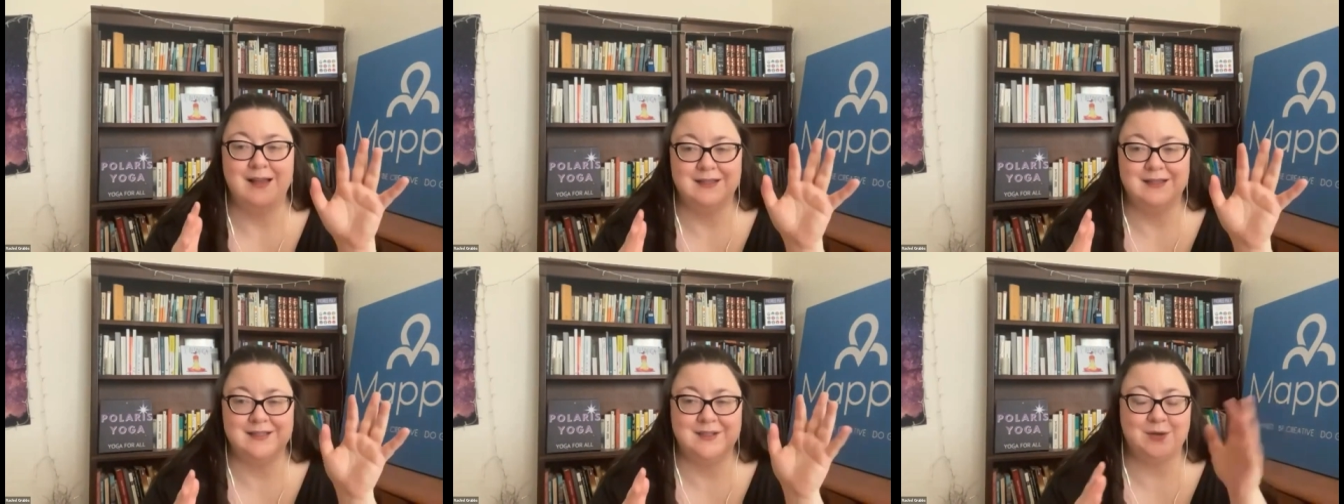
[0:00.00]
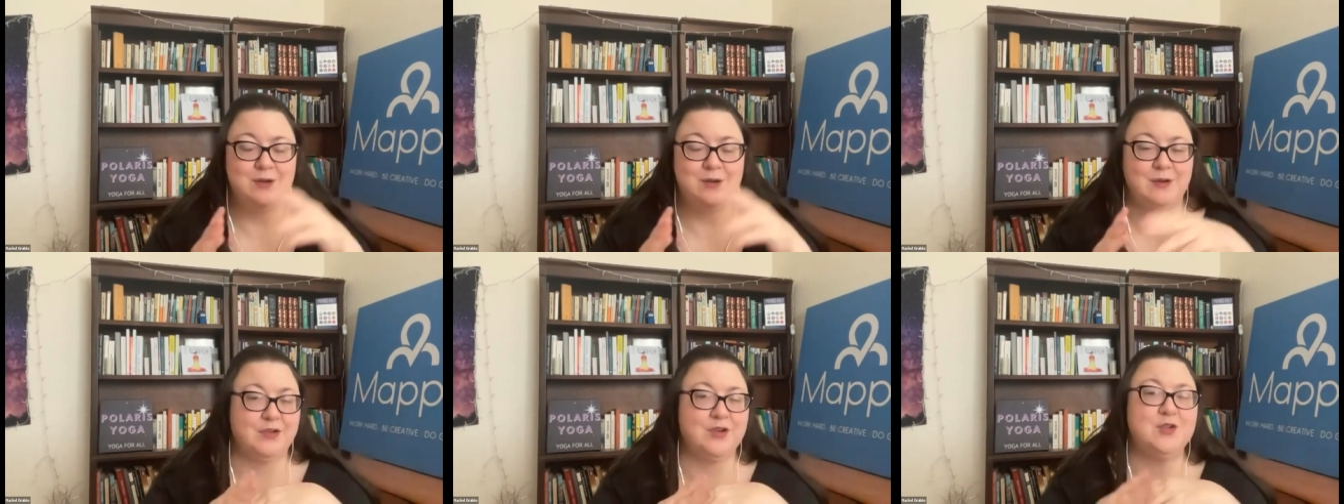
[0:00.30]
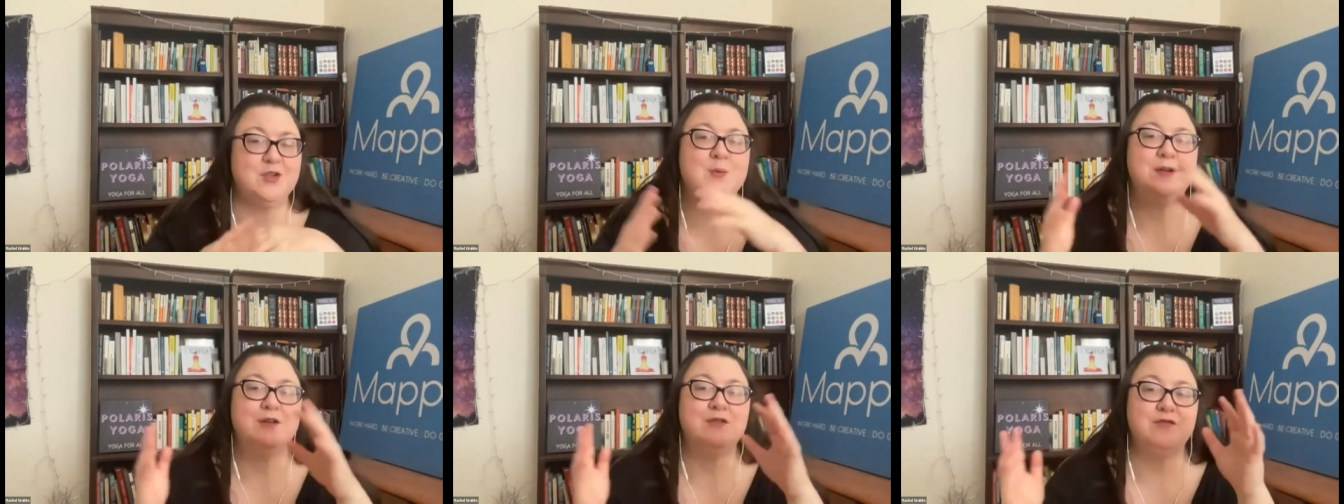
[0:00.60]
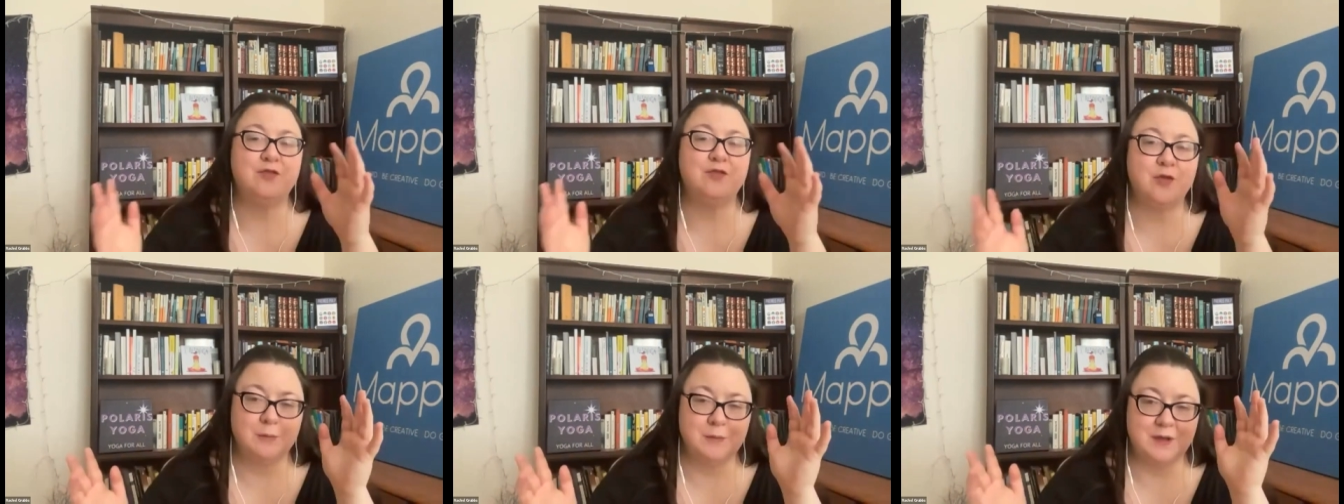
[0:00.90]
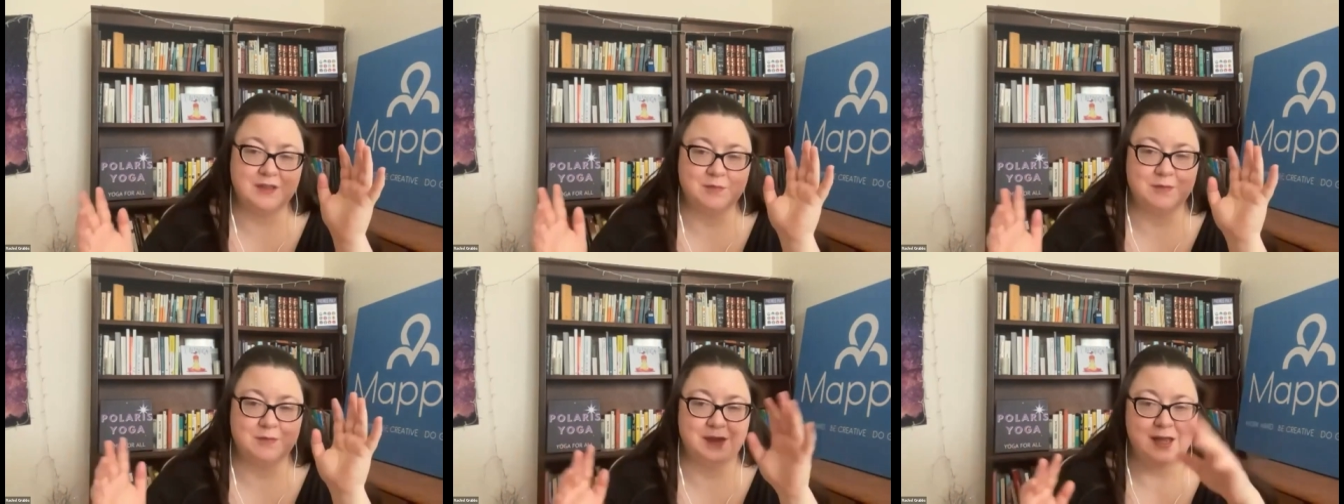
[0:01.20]
So, you know, if you're doing a four
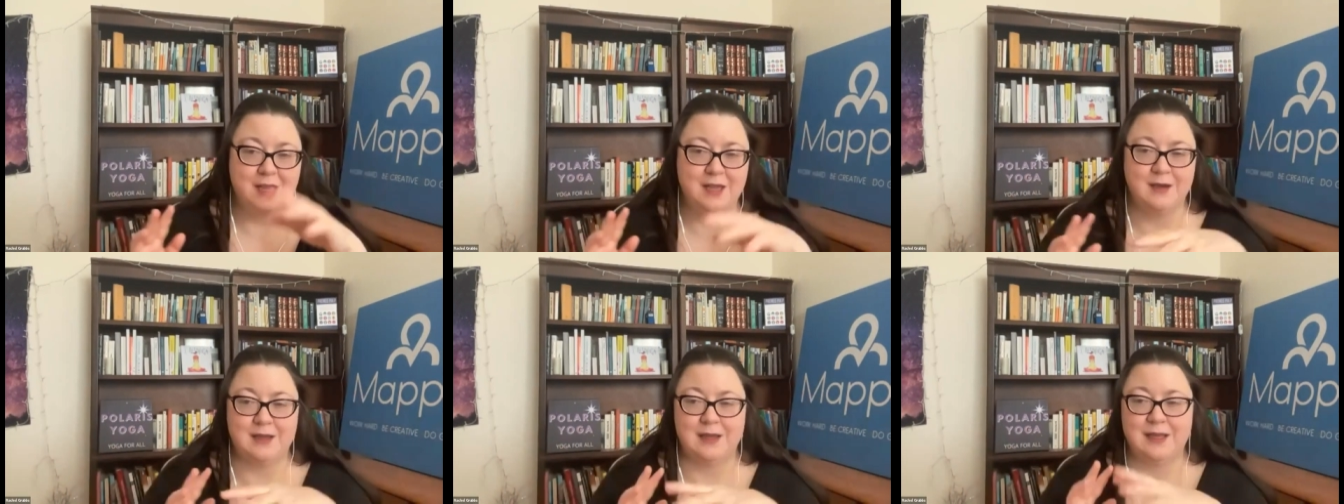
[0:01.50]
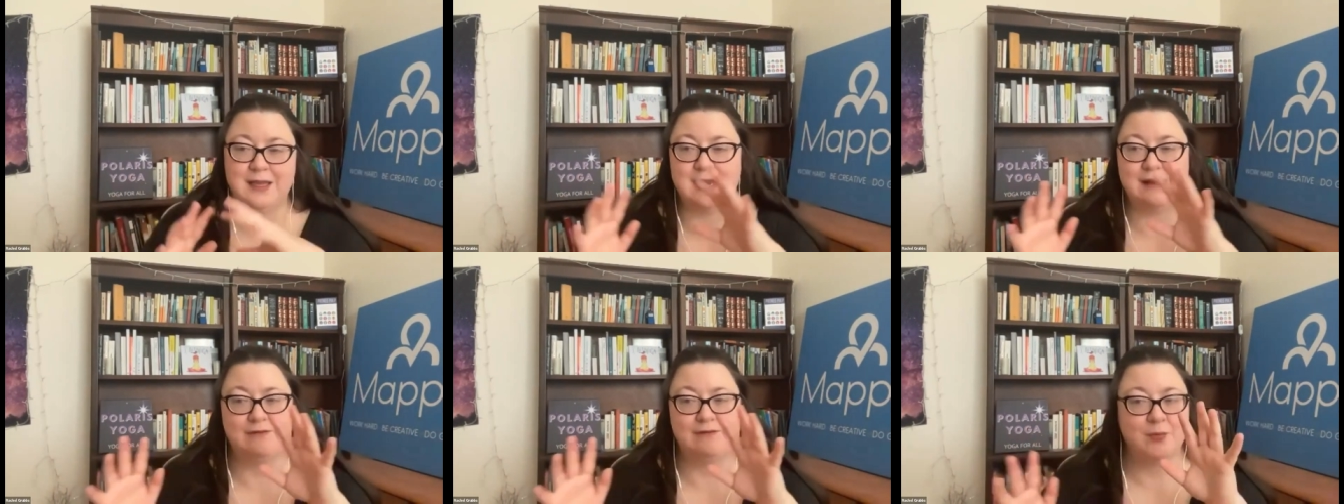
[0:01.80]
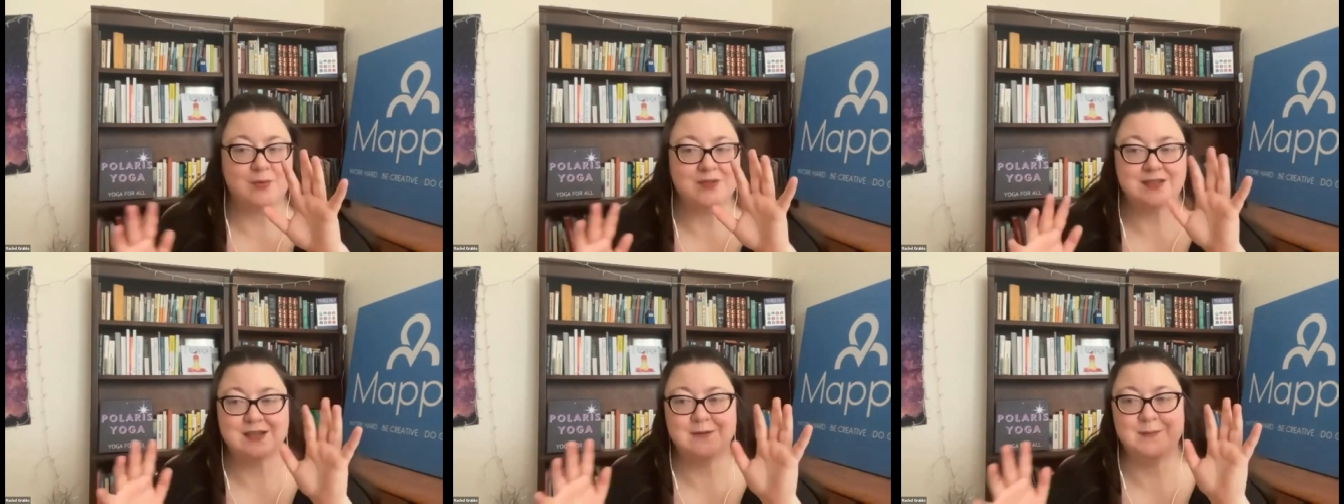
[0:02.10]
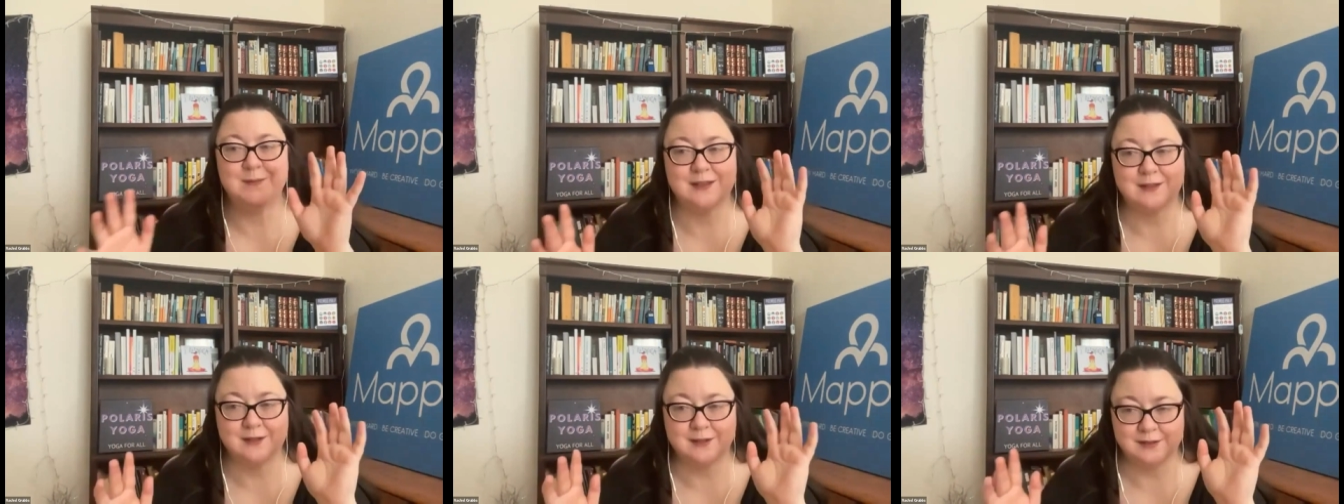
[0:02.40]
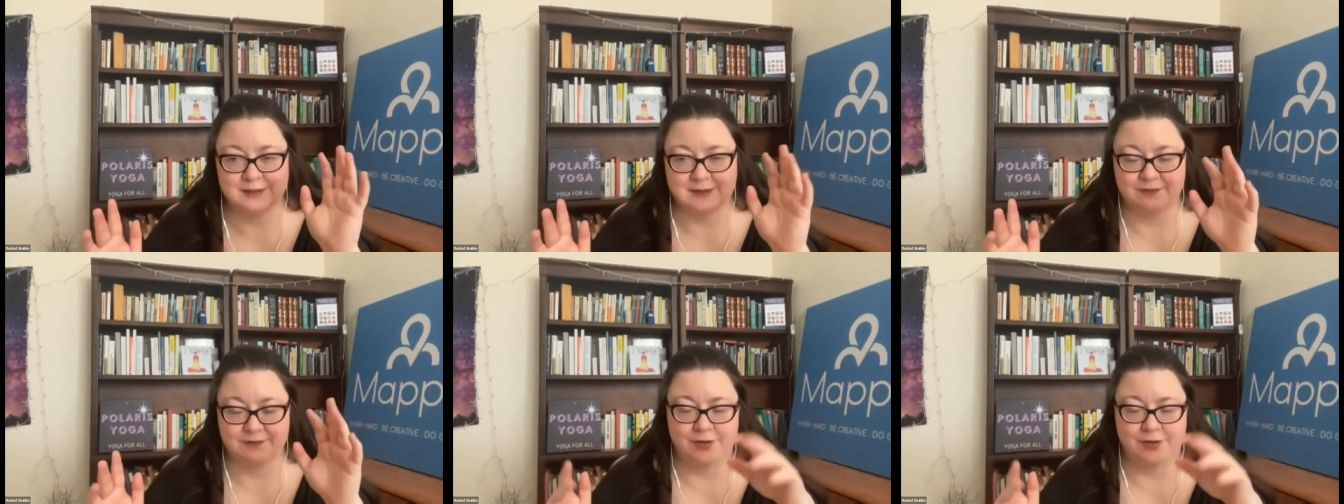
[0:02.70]
month plan, again, everyone's going to be a little
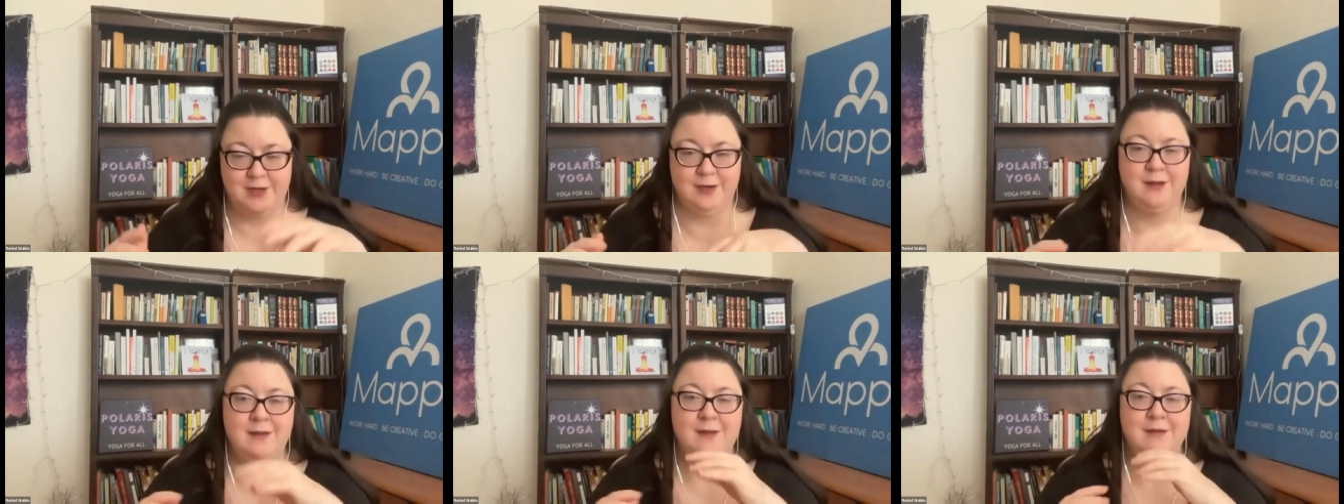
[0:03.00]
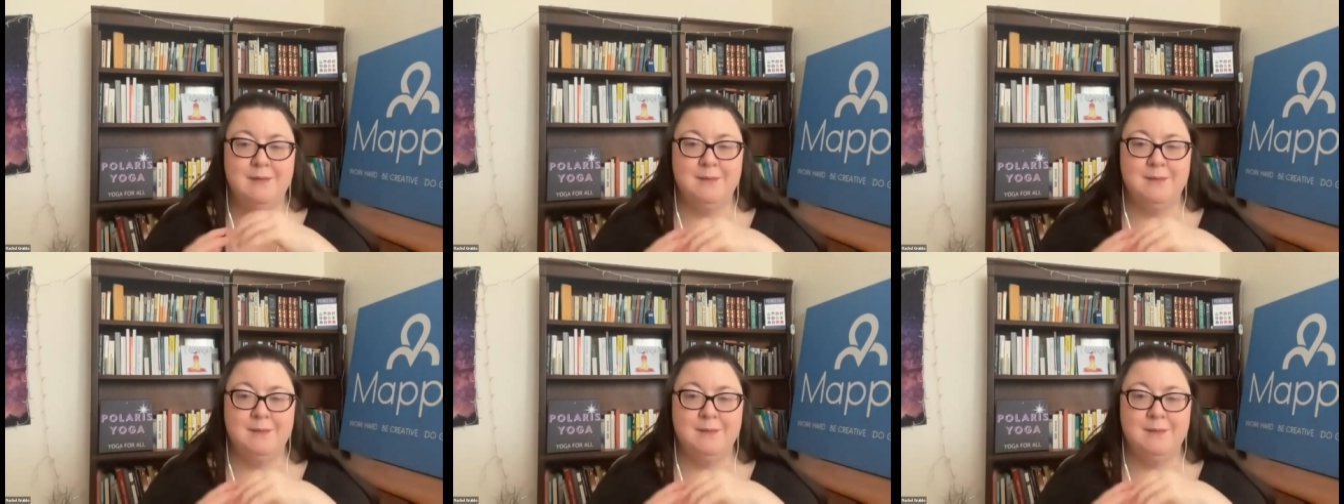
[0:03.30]
different,